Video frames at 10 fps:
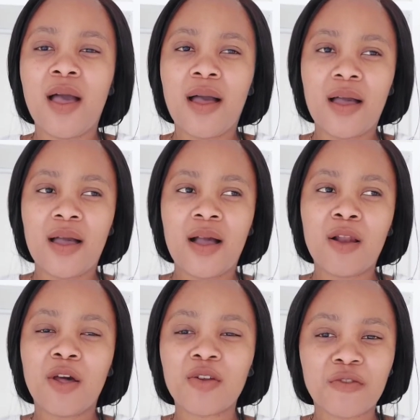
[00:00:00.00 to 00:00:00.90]

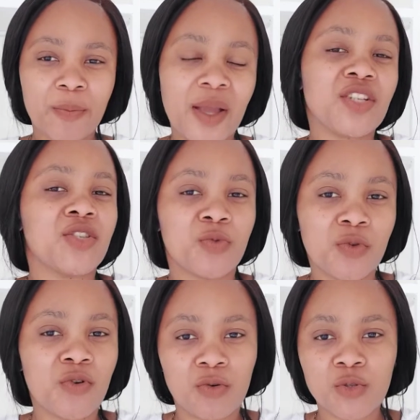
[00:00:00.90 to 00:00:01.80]
a lot of your budget
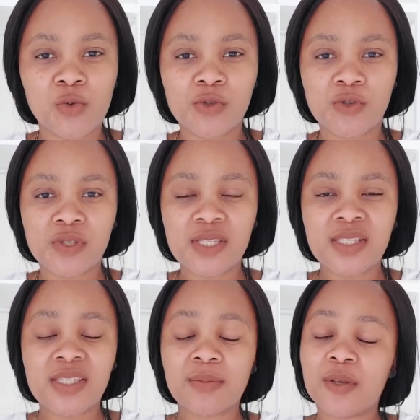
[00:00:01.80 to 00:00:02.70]
will go towards your seating,